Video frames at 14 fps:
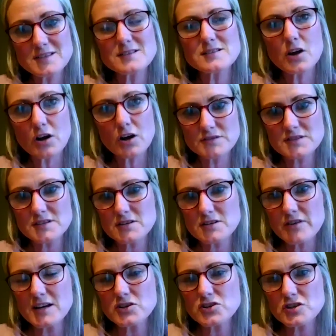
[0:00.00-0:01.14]
It's a
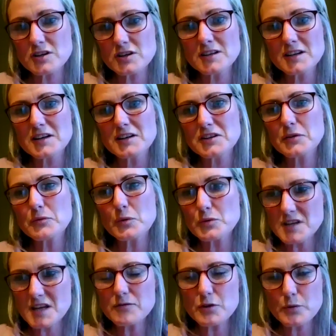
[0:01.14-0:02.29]
consideration that we
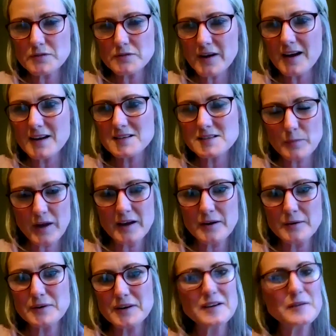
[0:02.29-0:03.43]
would give you advice
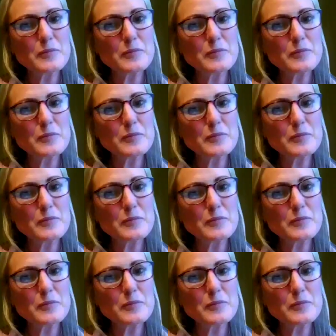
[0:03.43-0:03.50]
about,